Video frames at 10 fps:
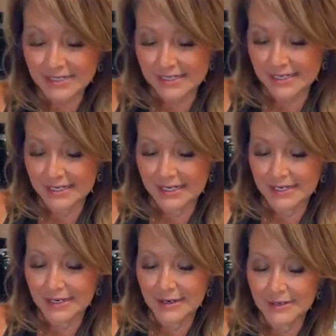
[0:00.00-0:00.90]
what?
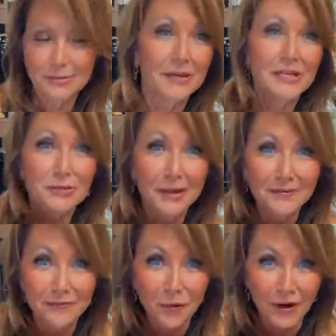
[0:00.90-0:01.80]

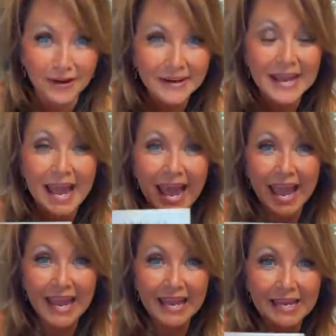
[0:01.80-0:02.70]
2024.
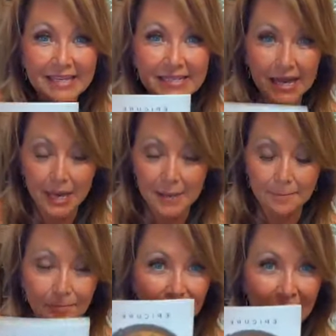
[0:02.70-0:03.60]
And
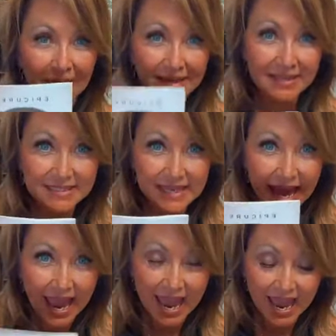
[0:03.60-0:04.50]
this
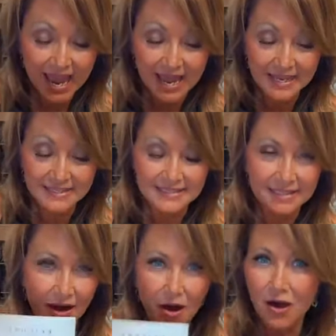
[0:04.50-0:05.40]

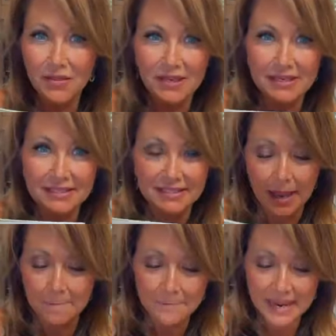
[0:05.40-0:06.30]
has all these
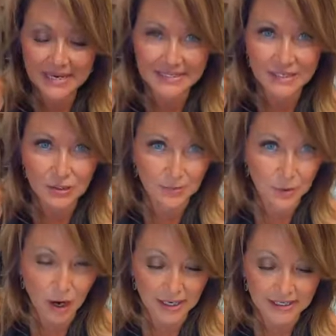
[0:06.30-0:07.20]
amazing new
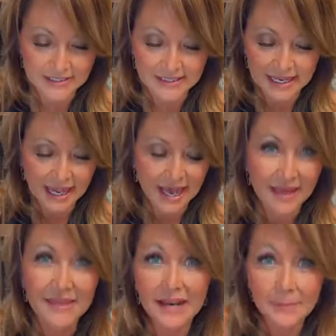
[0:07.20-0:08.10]
products
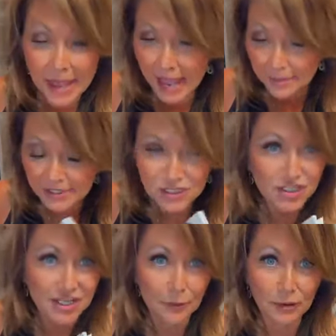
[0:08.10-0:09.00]
that I'm happy to
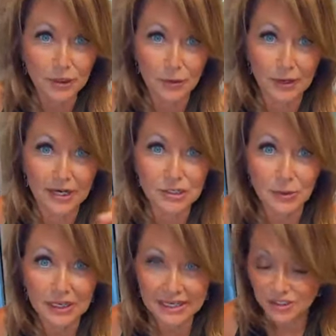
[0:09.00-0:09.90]
share with you. Now, I do
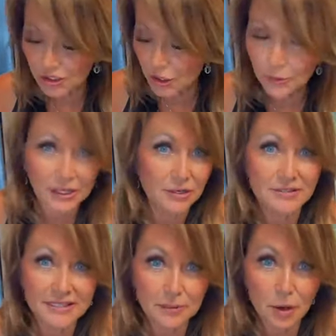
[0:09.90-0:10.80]
want to let you know, when you
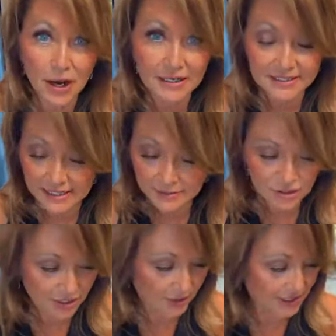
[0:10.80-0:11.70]
see products that I'm
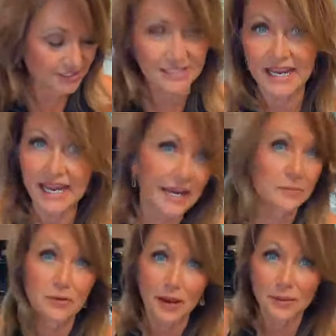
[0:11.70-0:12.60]
sharing today
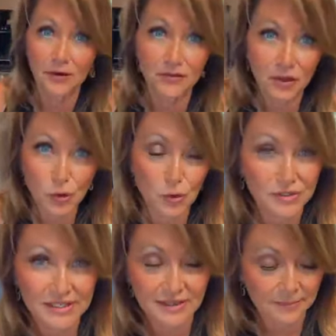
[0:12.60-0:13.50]
and probably over the
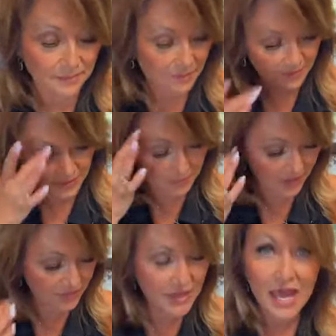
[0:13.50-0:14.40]
course of the
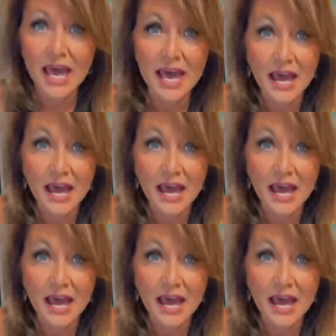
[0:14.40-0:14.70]
month,